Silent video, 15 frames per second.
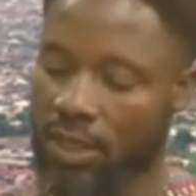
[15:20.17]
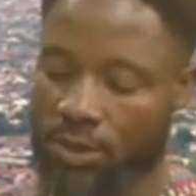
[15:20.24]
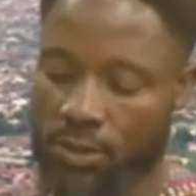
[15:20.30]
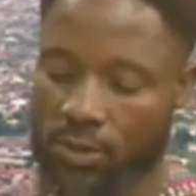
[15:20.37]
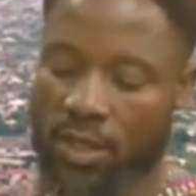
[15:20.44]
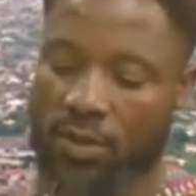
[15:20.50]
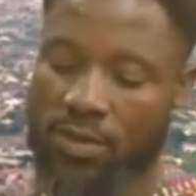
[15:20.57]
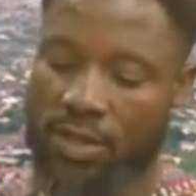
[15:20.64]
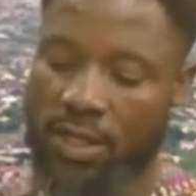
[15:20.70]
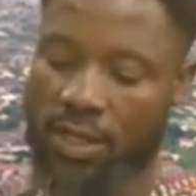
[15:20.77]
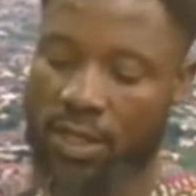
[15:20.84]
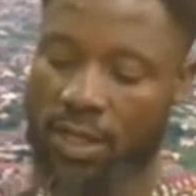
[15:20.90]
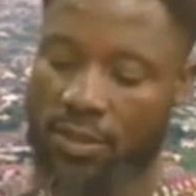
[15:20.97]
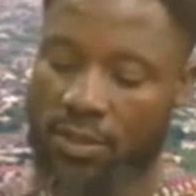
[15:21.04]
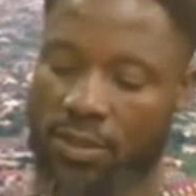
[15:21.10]
In
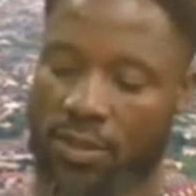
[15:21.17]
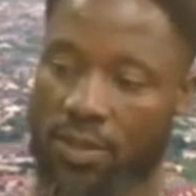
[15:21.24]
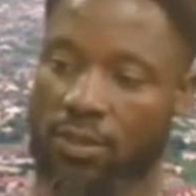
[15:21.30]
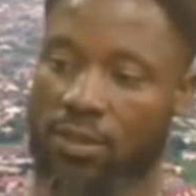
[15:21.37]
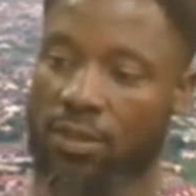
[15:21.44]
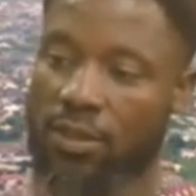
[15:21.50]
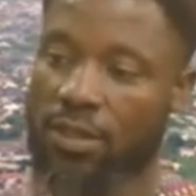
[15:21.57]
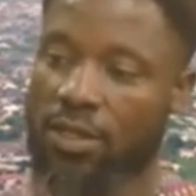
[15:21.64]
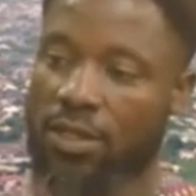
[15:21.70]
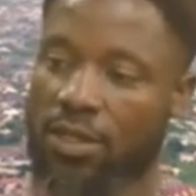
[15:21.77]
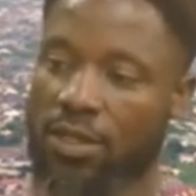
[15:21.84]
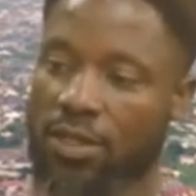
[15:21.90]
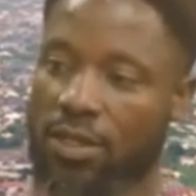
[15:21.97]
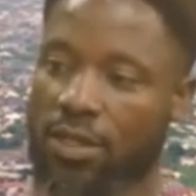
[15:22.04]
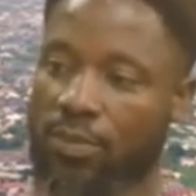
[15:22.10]
2019,
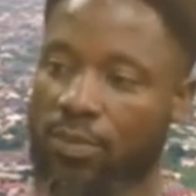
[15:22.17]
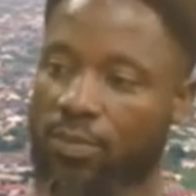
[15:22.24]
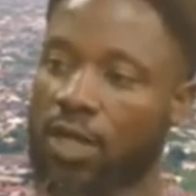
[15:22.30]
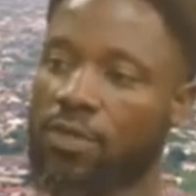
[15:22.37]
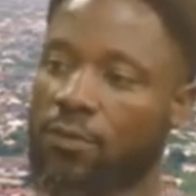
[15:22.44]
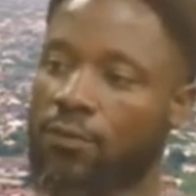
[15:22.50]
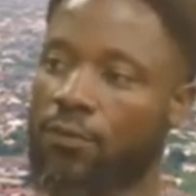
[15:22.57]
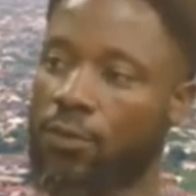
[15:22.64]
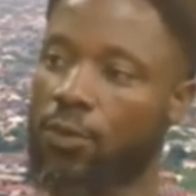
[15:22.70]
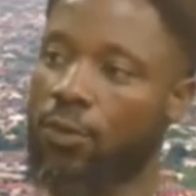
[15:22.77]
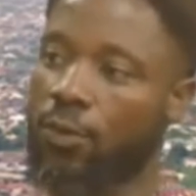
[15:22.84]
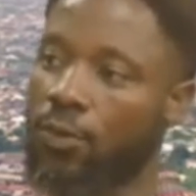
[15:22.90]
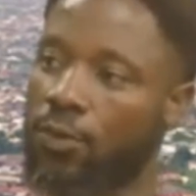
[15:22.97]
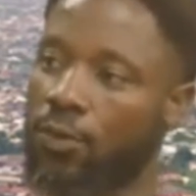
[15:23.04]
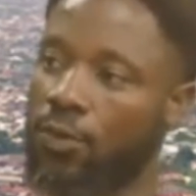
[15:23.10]
the price of
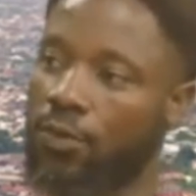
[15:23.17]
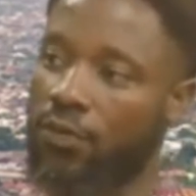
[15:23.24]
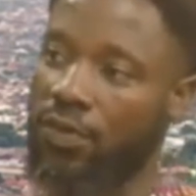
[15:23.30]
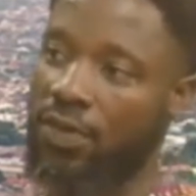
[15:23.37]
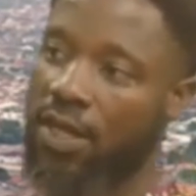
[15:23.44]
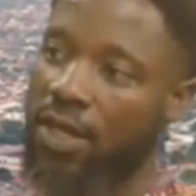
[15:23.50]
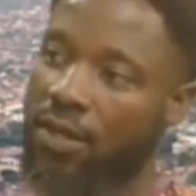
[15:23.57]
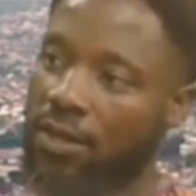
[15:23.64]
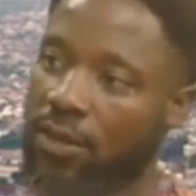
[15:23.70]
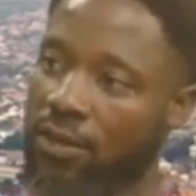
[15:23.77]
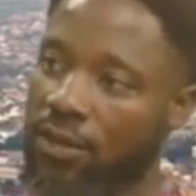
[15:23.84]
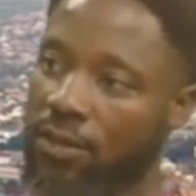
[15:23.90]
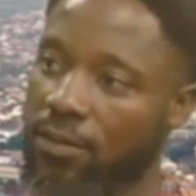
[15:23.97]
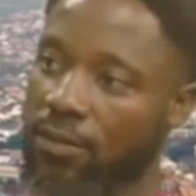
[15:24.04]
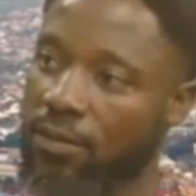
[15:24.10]
fuel then
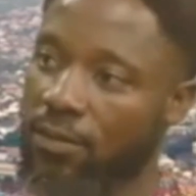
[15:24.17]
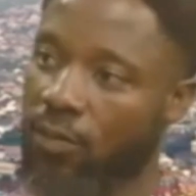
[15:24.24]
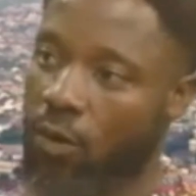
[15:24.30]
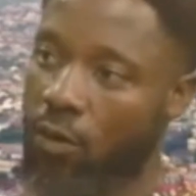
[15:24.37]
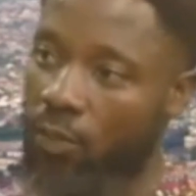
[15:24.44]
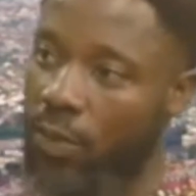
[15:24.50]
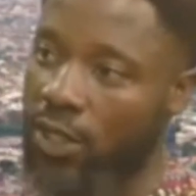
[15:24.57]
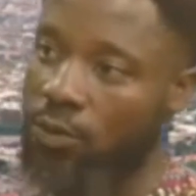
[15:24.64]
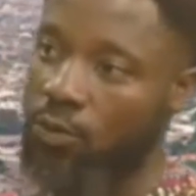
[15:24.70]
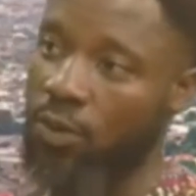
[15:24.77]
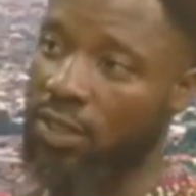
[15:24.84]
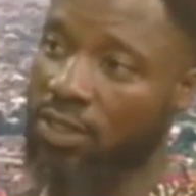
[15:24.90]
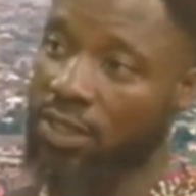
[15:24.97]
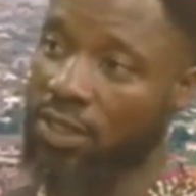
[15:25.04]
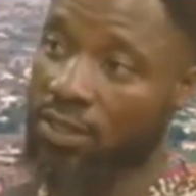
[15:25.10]
compared to
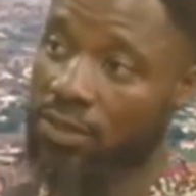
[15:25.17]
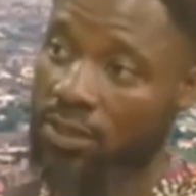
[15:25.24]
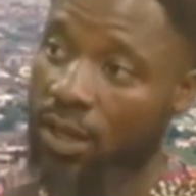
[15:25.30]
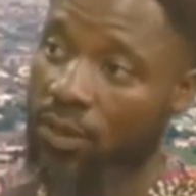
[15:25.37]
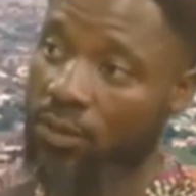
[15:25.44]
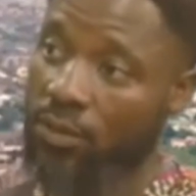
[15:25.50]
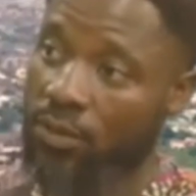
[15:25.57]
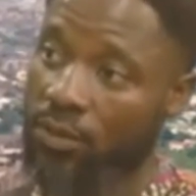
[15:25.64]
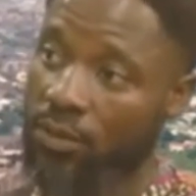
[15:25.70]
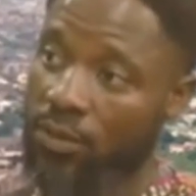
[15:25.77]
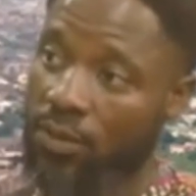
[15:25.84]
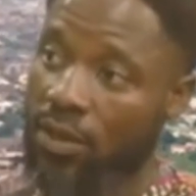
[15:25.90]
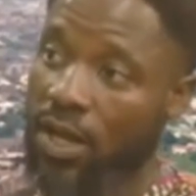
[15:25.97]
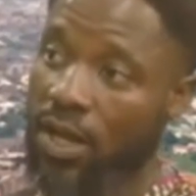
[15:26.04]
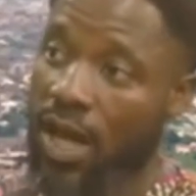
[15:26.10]
what it is now,
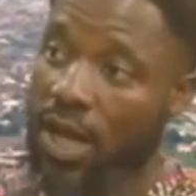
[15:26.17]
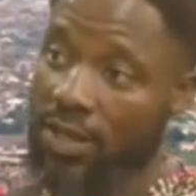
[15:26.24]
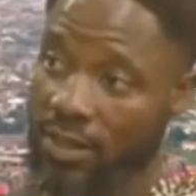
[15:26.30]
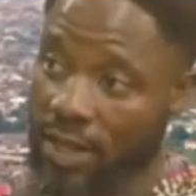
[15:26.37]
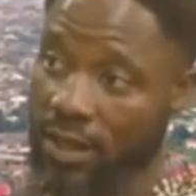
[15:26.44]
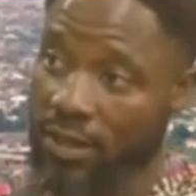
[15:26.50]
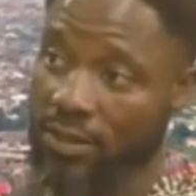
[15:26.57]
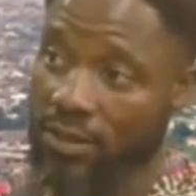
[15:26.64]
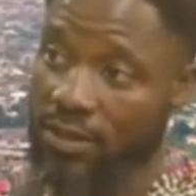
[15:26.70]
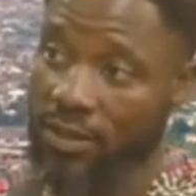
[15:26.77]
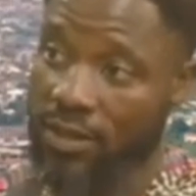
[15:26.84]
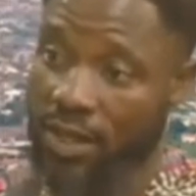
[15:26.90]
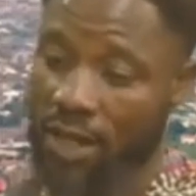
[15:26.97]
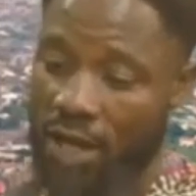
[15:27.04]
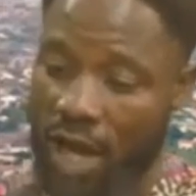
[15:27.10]
and yet
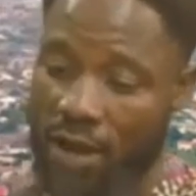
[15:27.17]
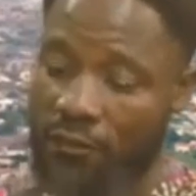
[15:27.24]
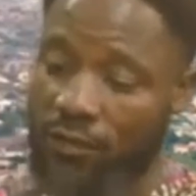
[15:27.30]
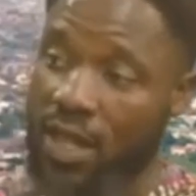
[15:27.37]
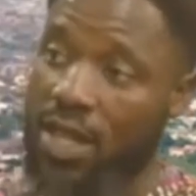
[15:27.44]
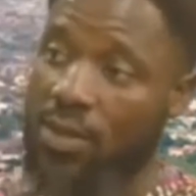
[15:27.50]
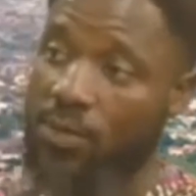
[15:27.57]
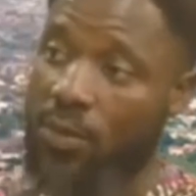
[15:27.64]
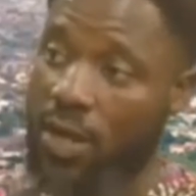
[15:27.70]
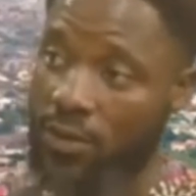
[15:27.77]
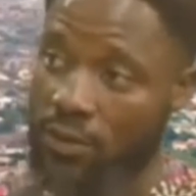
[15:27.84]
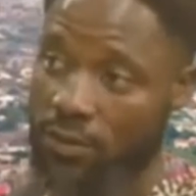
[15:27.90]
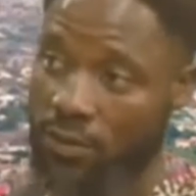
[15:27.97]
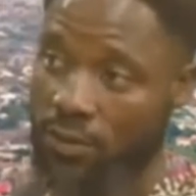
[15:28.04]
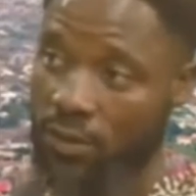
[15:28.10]
after a
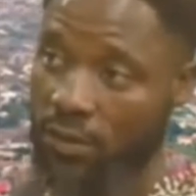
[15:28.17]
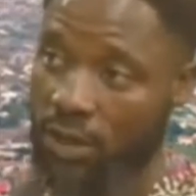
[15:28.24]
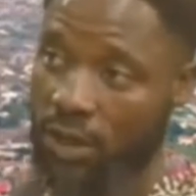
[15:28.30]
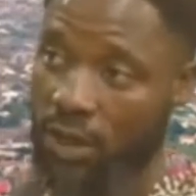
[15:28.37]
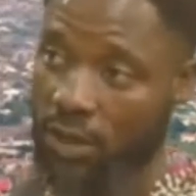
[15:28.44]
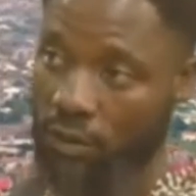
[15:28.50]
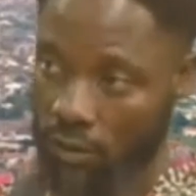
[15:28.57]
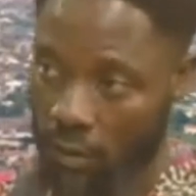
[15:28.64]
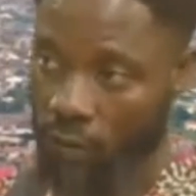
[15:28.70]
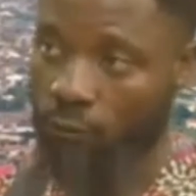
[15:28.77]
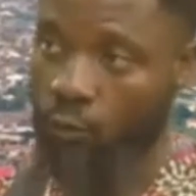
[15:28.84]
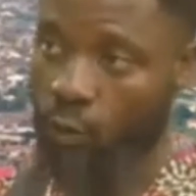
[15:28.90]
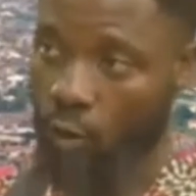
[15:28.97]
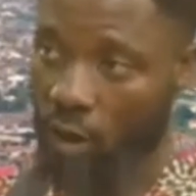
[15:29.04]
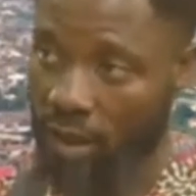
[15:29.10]
month
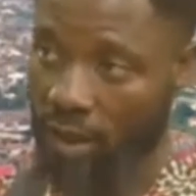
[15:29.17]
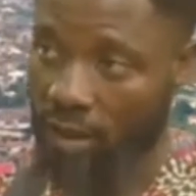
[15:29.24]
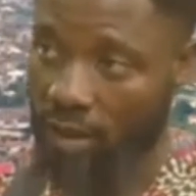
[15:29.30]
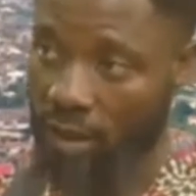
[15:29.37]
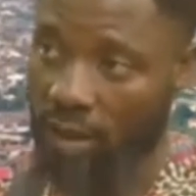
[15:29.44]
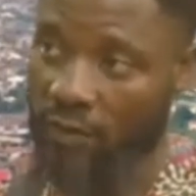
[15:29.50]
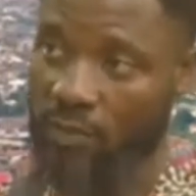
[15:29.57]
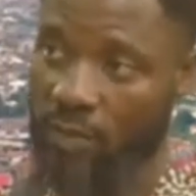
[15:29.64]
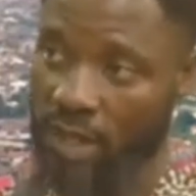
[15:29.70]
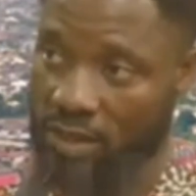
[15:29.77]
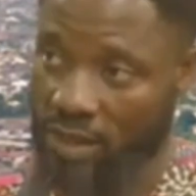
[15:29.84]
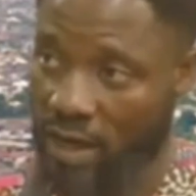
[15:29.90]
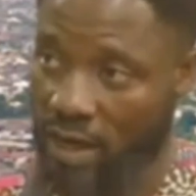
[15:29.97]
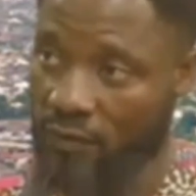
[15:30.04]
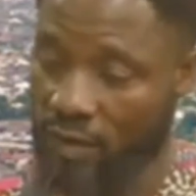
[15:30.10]
of working, giving my
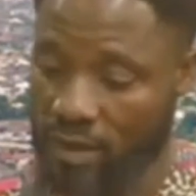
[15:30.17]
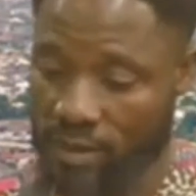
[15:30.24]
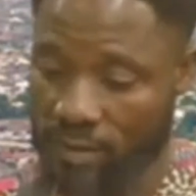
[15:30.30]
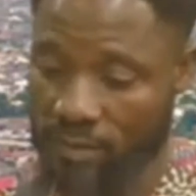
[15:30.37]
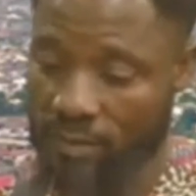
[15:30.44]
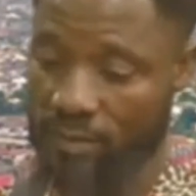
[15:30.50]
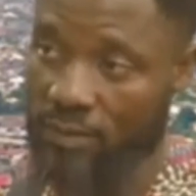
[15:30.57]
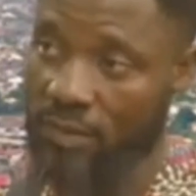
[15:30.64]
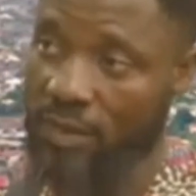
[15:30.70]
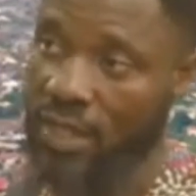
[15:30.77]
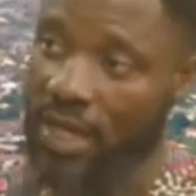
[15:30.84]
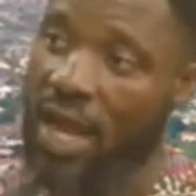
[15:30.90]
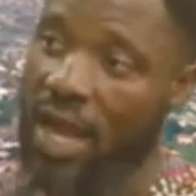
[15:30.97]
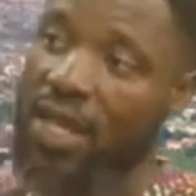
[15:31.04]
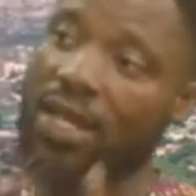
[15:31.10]
service,
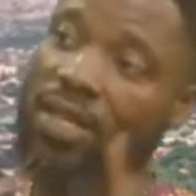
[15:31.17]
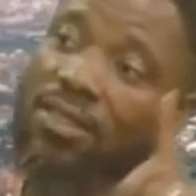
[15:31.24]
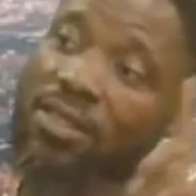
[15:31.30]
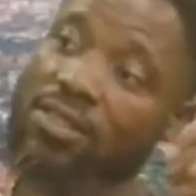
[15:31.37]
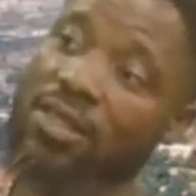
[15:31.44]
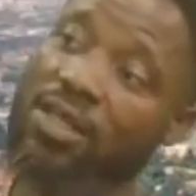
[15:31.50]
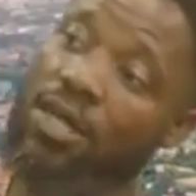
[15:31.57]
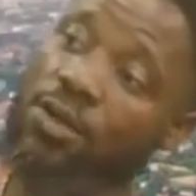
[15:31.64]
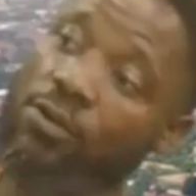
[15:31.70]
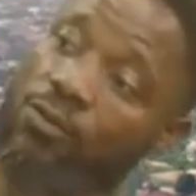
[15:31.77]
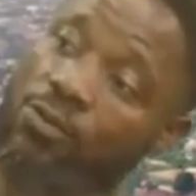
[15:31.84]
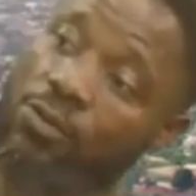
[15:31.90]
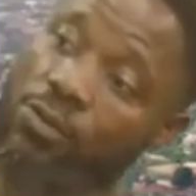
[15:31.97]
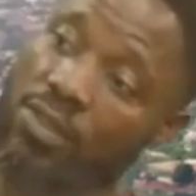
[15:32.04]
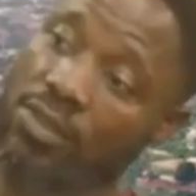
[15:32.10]
I earned the salary
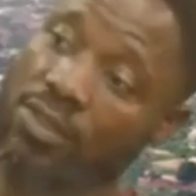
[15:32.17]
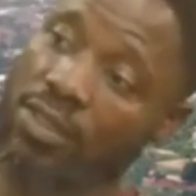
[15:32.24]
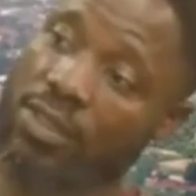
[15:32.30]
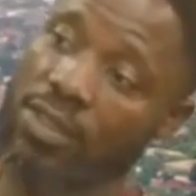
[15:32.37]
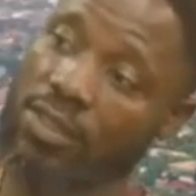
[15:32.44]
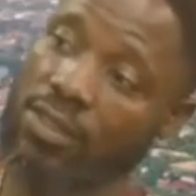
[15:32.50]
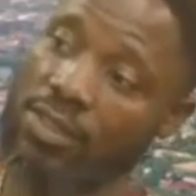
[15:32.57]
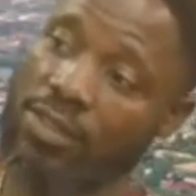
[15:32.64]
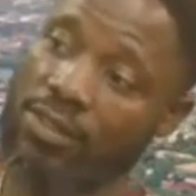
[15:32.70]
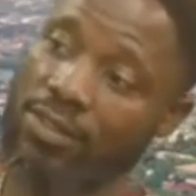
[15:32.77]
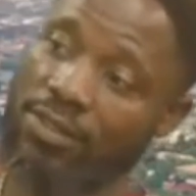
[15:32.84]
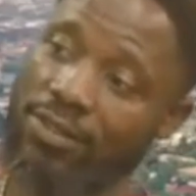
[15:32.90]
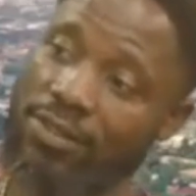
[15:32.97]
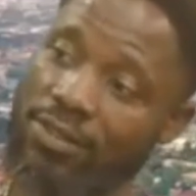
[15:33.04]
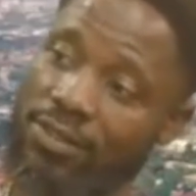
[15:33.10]
of 2019.